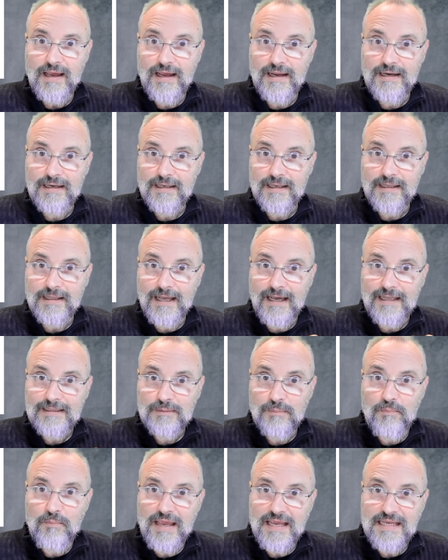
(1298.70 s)
And
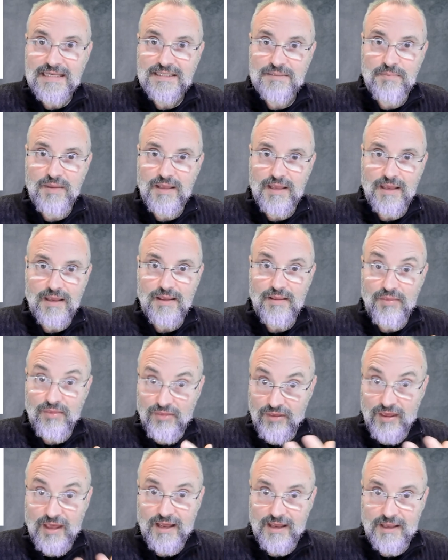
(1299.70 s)
that makes me
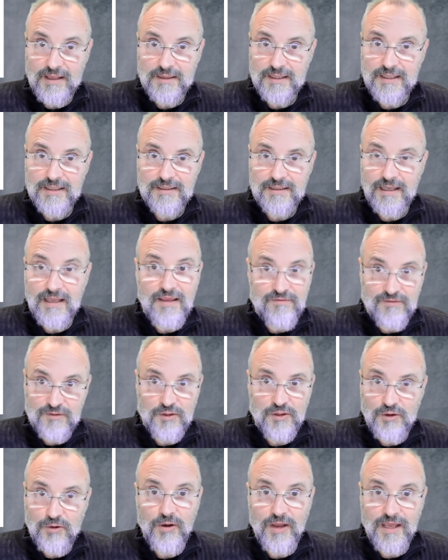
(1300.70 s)
think that
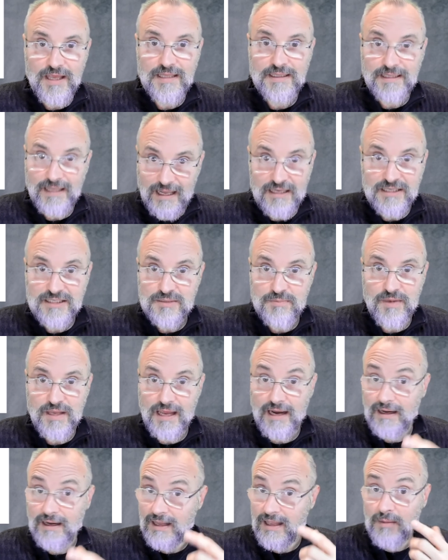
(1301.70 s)
even though he tells me
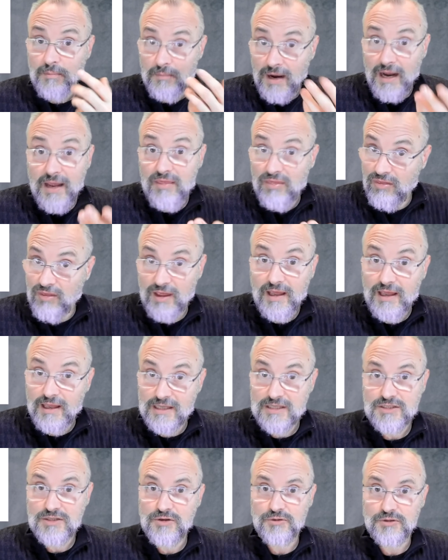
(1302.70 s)
and he might think
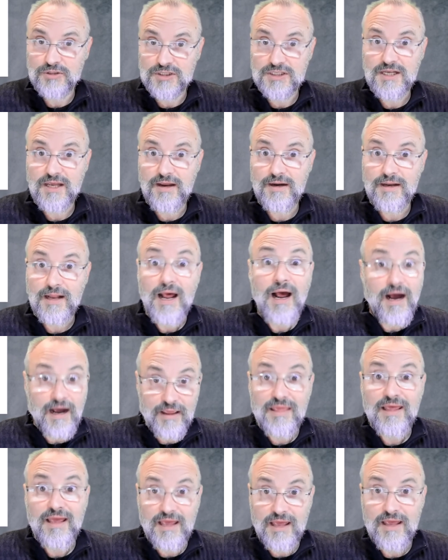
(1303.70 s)
he's not scared,
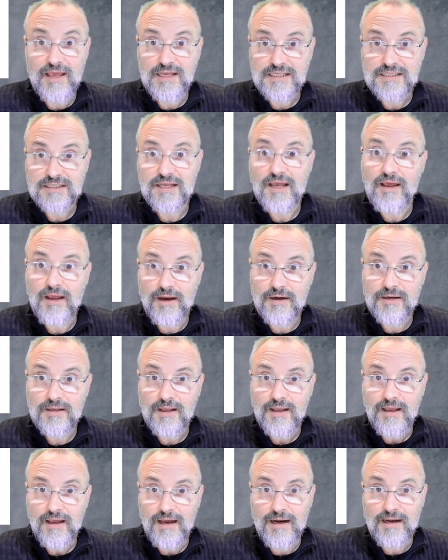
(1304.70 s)
I think he is scared.
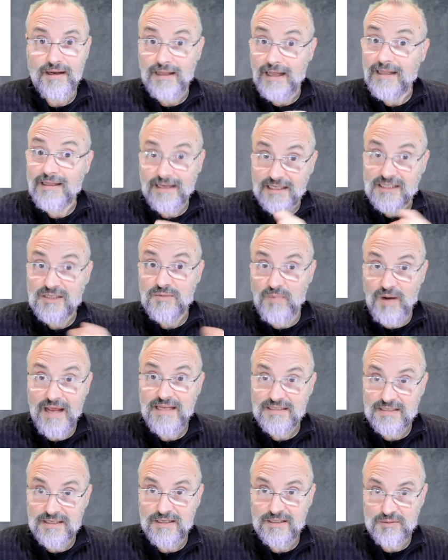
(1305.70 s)
And that
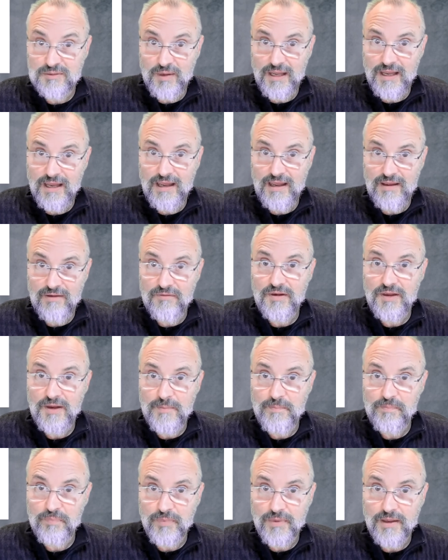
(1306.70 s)
explains his behavior.
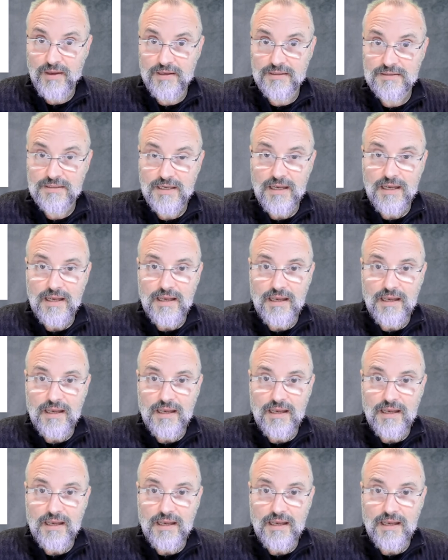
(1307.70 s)
Yes.